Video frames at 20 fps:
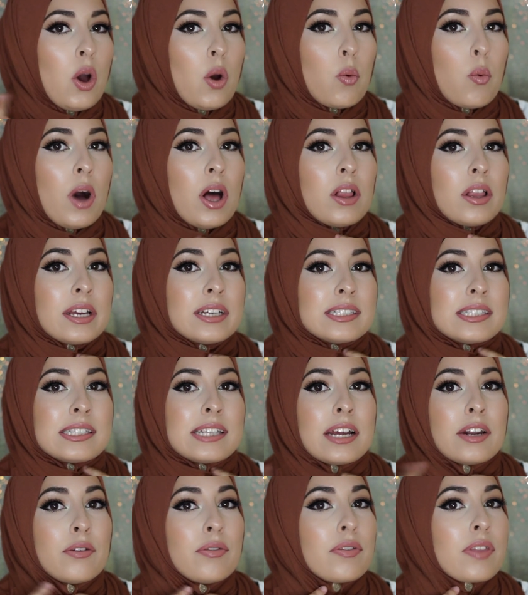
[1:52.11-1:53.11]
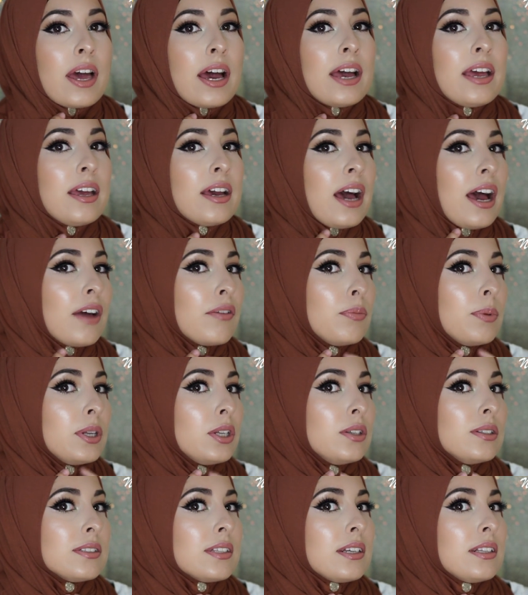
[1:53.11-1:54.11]
Well, instead of that, I've
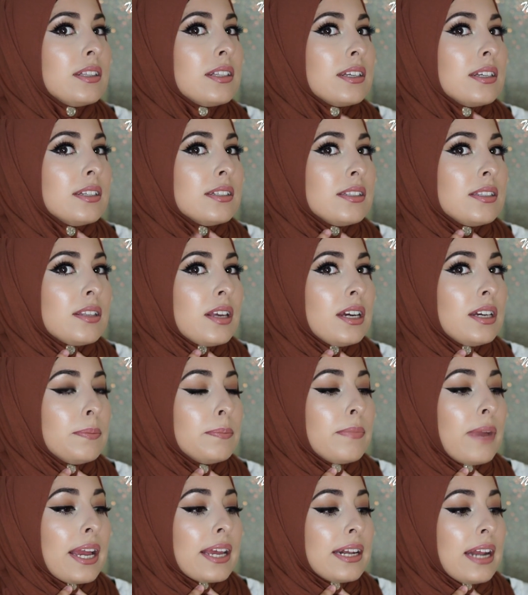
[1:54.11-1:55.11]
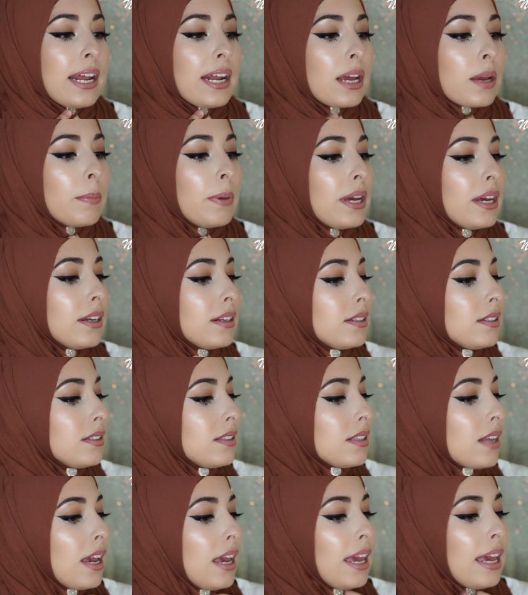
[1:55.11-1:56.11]
been using these magnetic pins,